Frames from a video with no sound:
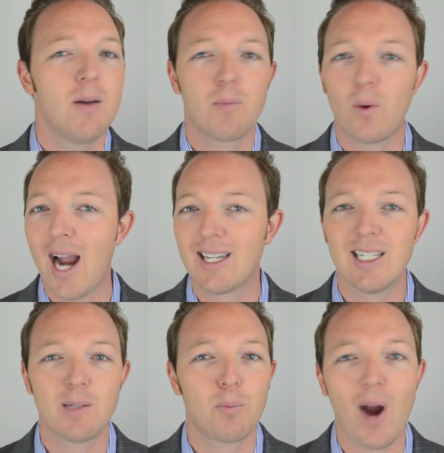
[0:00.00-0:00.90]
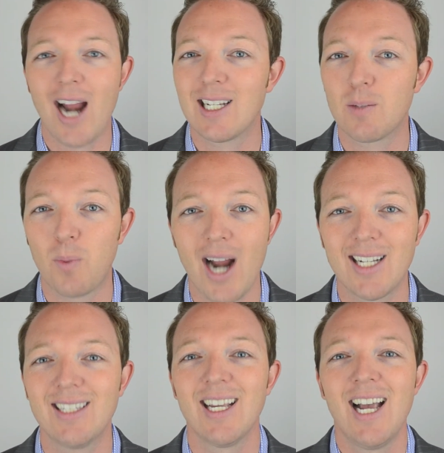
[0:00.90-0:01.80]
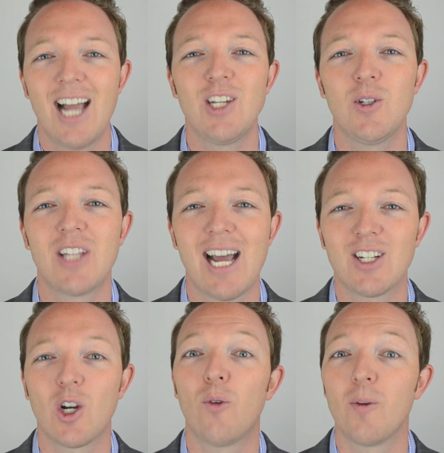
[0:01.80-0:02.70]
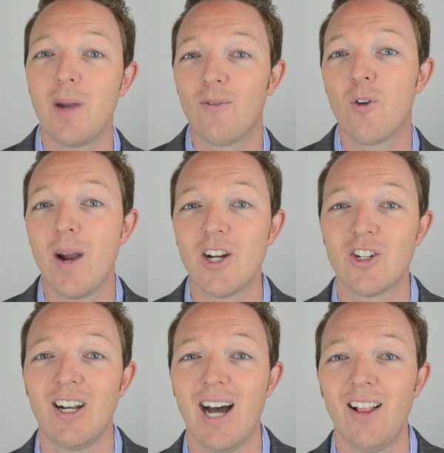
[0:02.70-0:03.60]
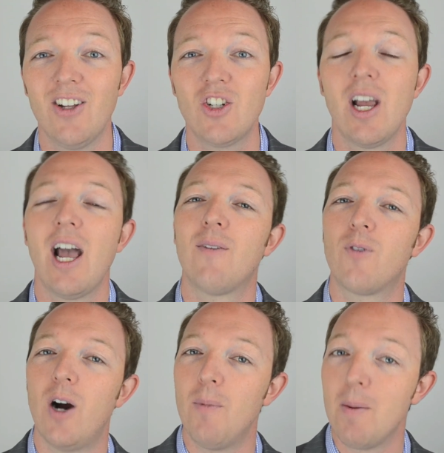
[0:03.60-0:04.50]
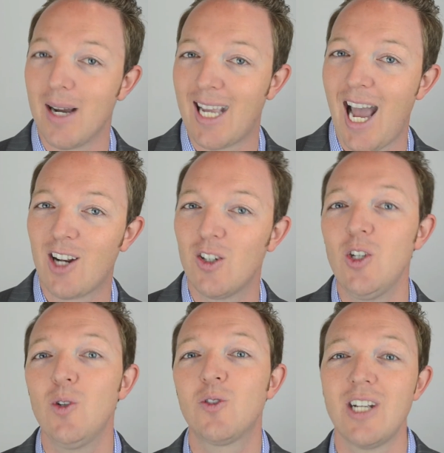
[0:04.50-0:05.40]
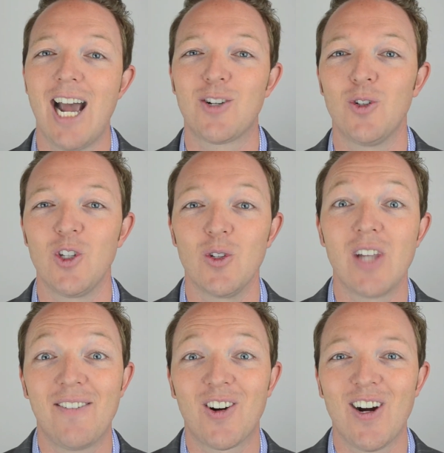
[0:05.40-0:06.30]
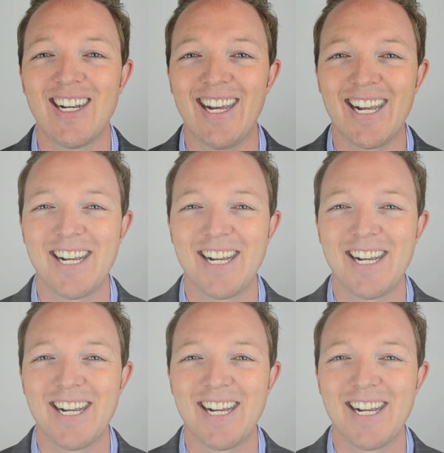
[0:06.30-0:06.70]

Practice, practice, practice, and use that to go from information and knowledge and from mechanical use to natural use. Have a great day.